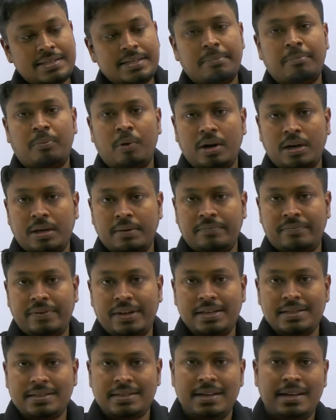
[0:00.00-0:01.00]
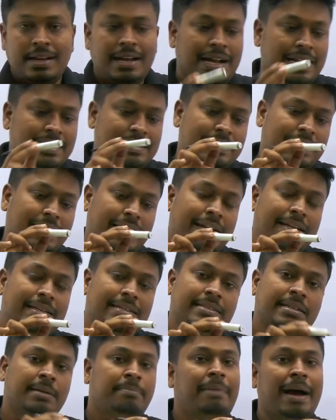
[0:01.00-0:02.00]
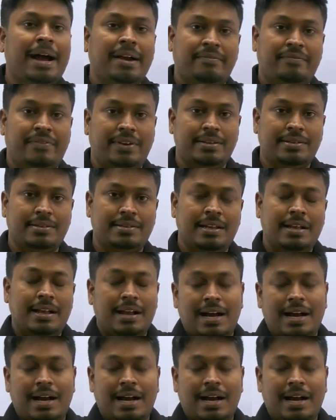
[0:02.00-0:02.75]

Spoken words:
the bottom face and second is the back face.